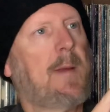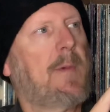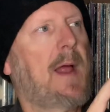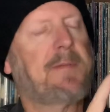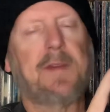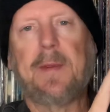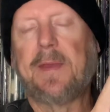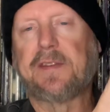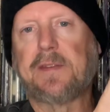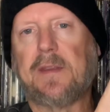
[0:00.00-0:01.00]
But uh, to me,
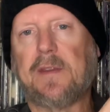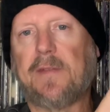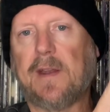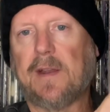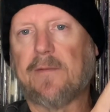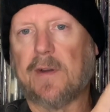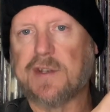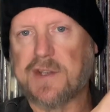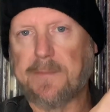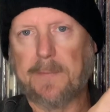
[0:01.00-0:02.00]
this is the definitive
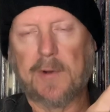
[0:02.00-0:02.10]
version.